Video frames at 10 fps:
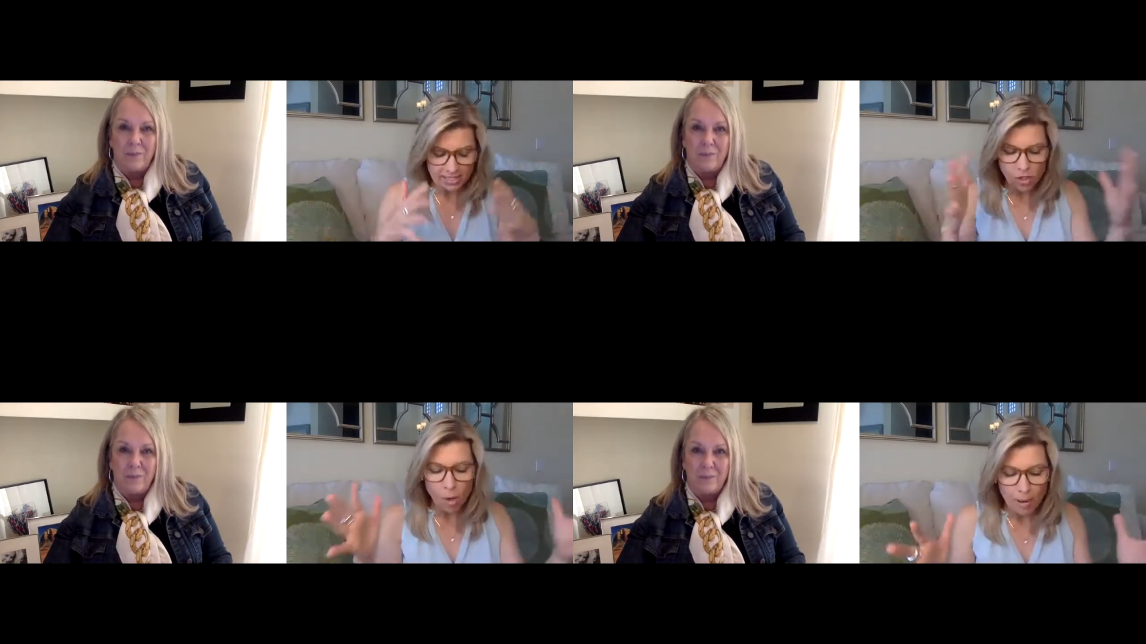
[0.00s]

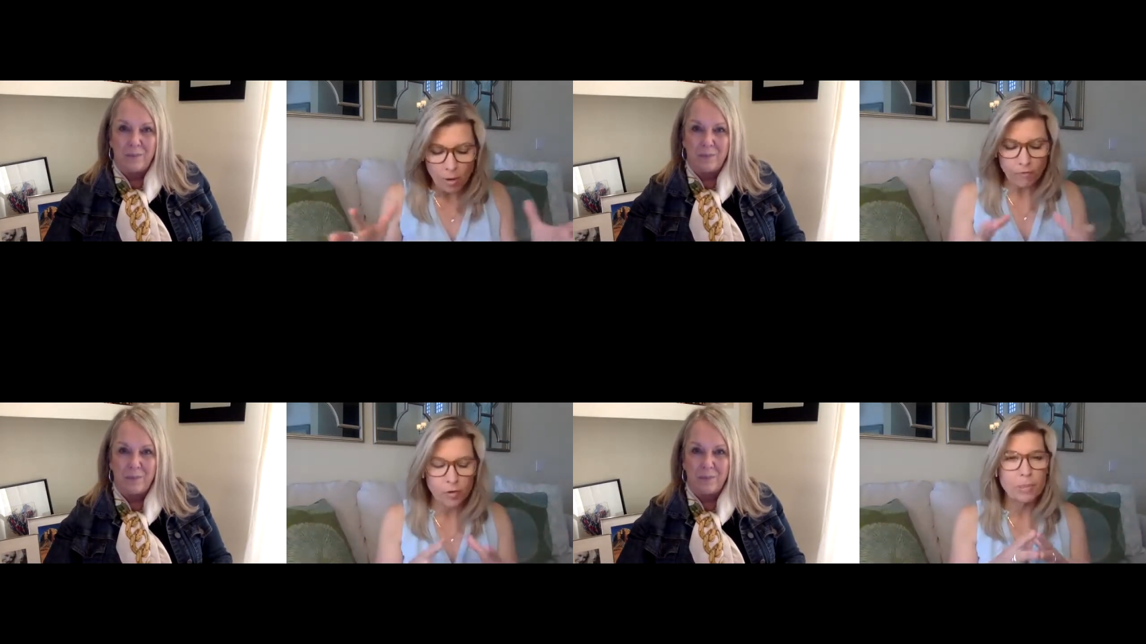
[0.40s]
Speaker 1: It's all
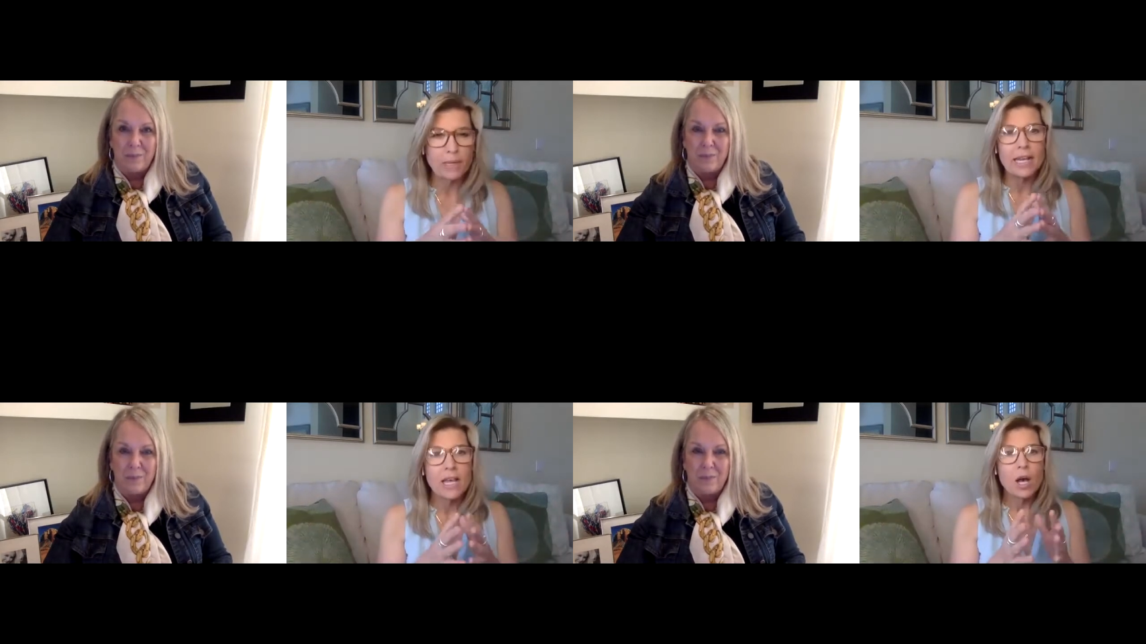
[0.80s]
powerful,
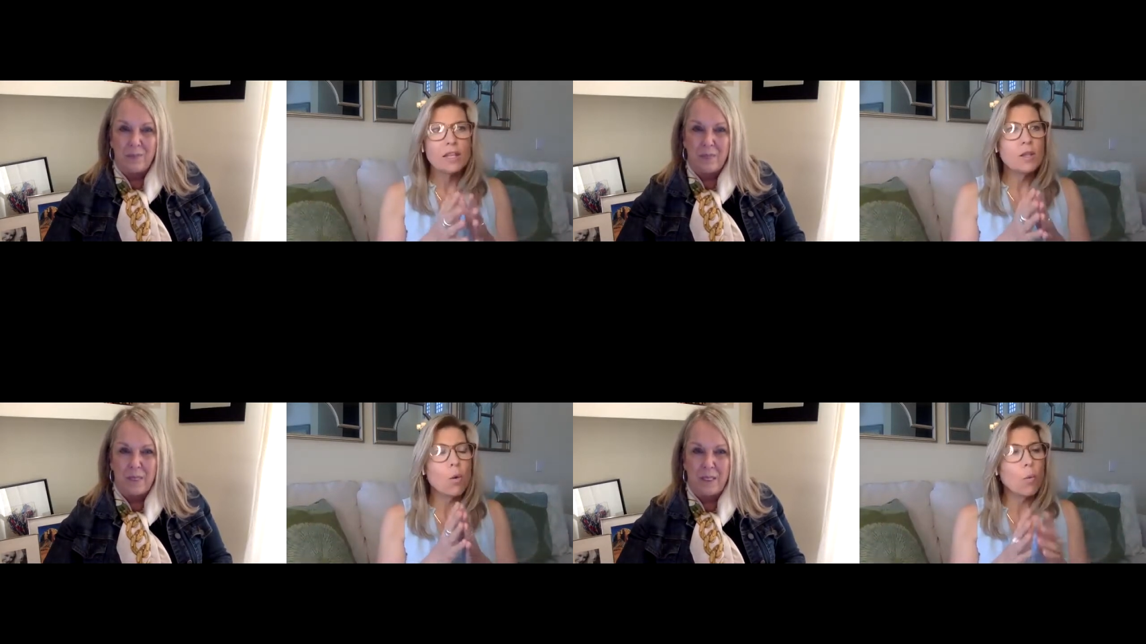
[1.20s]
but
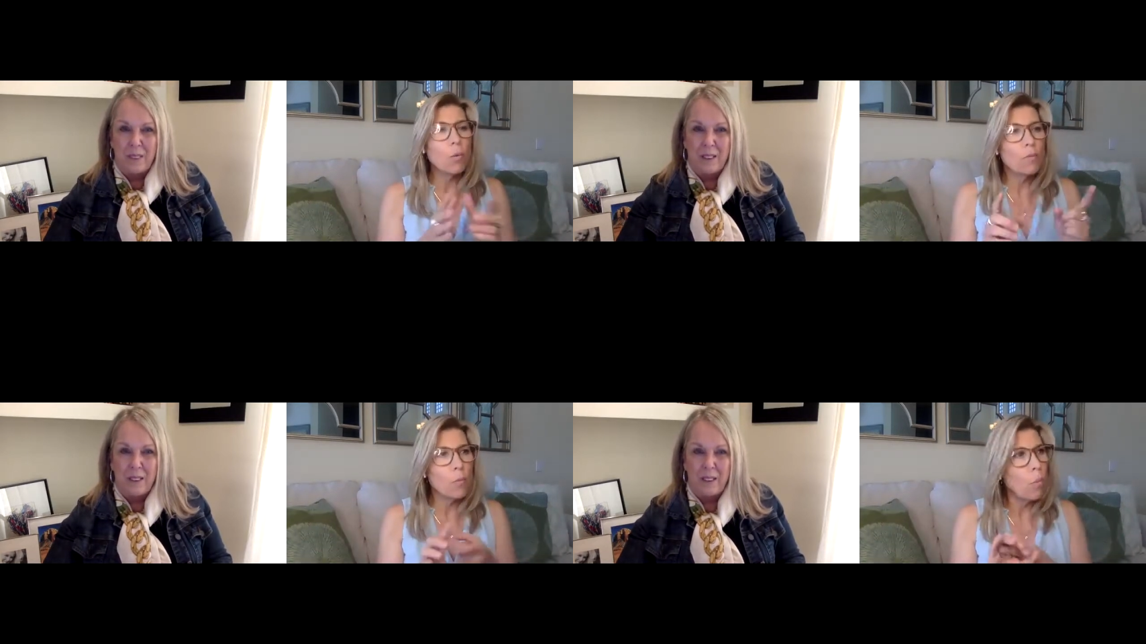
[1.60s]

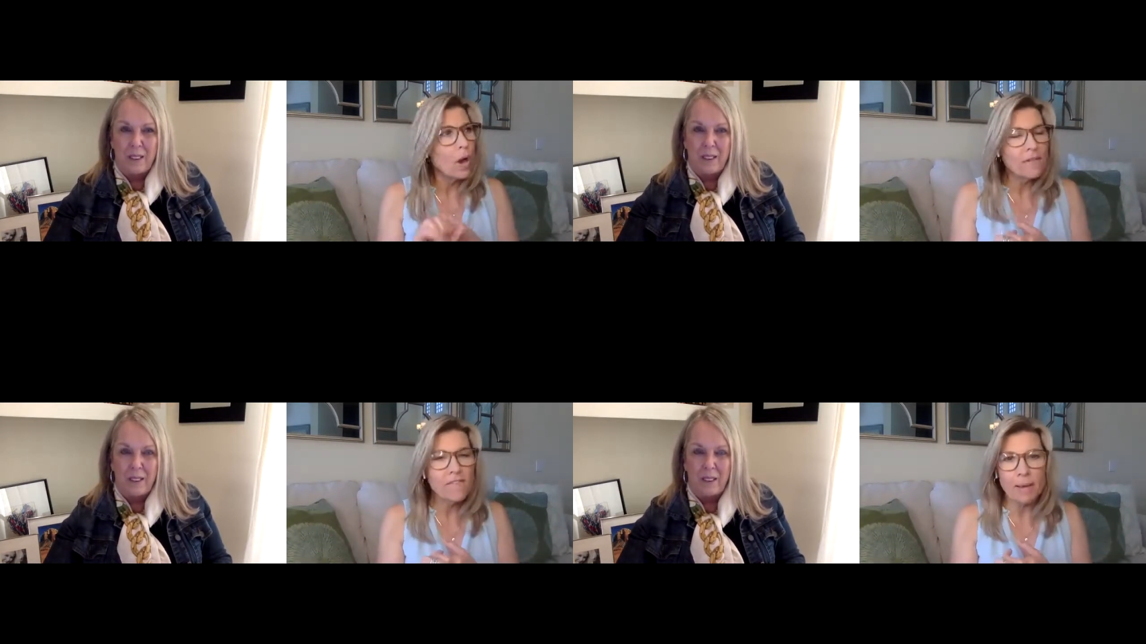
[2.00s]

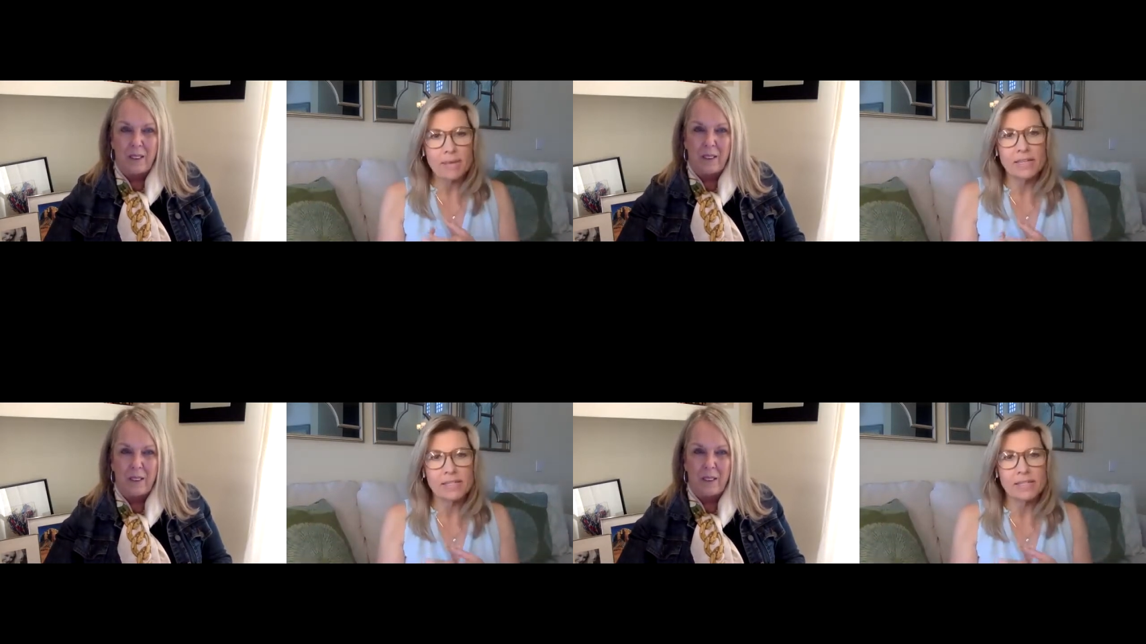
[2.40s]
one of them